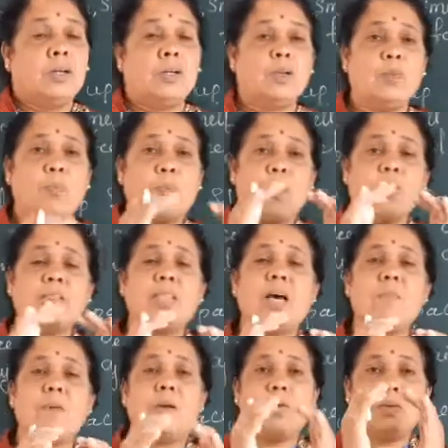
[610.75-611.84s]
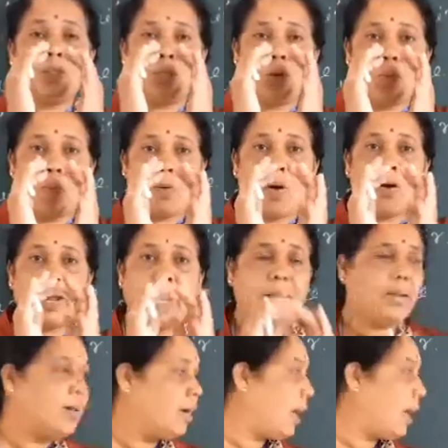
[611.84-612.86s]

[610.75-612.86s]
You both the balloons you blow it